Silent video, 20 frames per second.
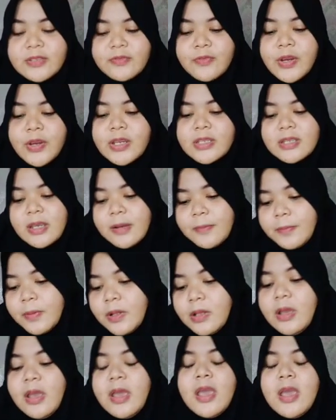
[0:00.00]
For example,
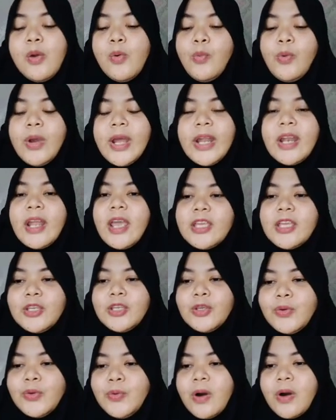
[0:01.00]
when
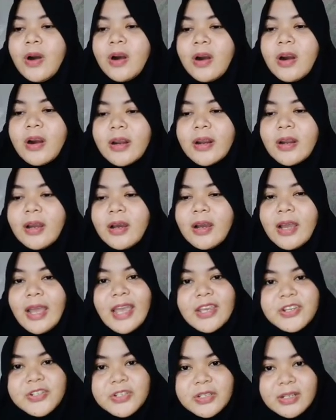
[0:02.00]
you are
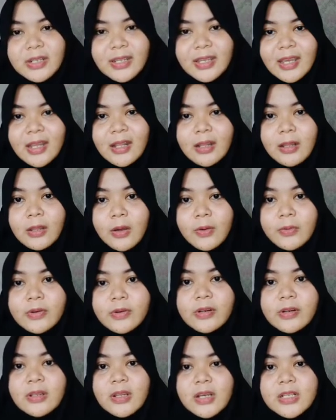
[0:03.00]
actually a lower
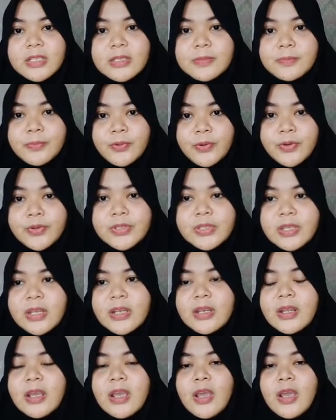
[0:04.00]
class person,